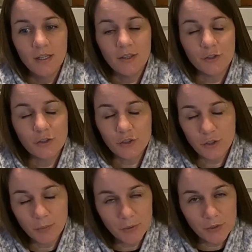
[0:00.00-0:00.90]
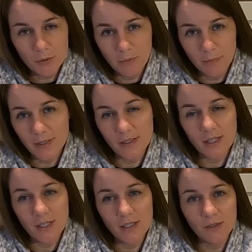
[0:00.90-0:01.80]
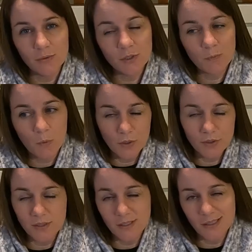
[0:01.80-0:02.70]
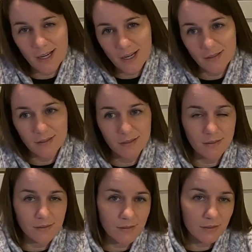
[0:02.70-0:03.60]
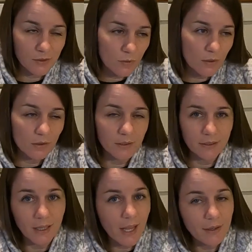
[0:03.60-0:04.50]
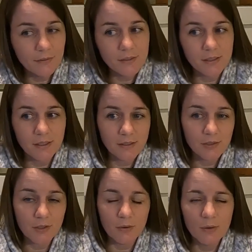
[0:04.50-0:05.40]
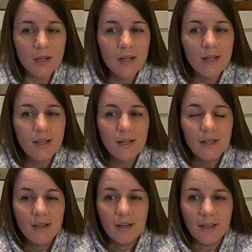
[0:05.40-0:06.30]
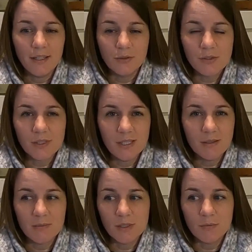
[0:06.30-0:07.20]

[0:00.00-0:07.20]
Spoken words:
They're super, super busy kids with sports and dance and school and lives, and so I don't see them as